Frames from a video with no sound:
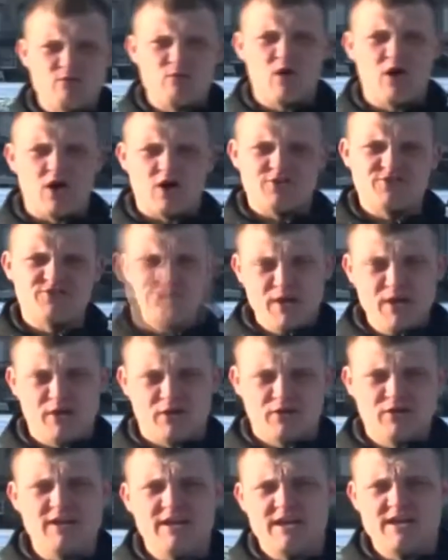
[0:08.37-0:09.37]
was
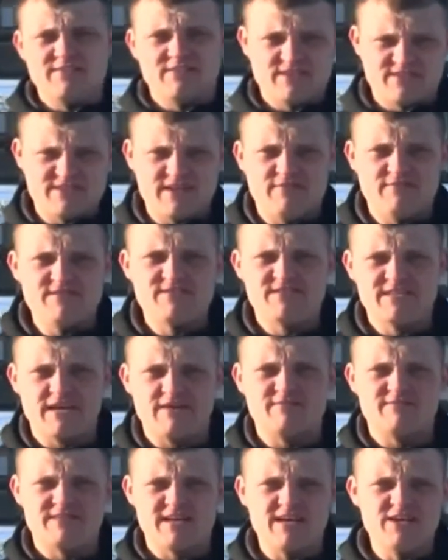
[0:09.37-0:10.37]
built in the
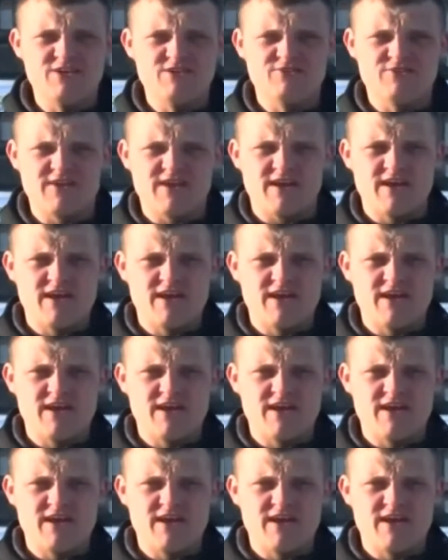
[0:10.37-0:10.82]
17th century.